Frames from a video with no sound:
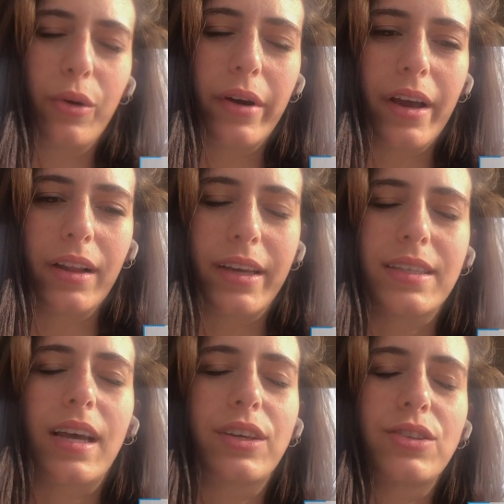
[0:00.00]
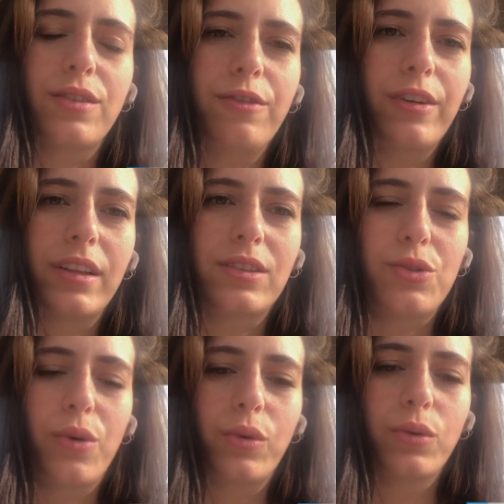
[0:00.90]
L'Oreal executive
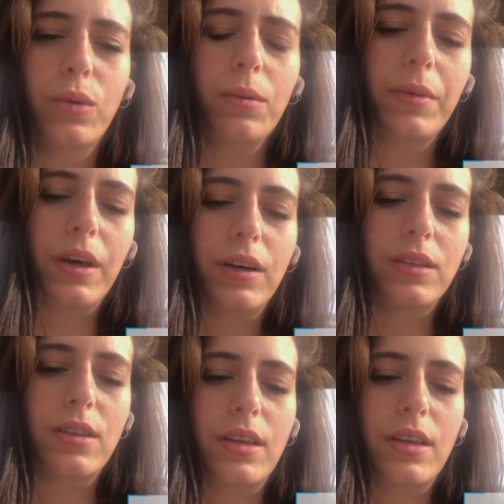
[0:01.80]
felt so cool because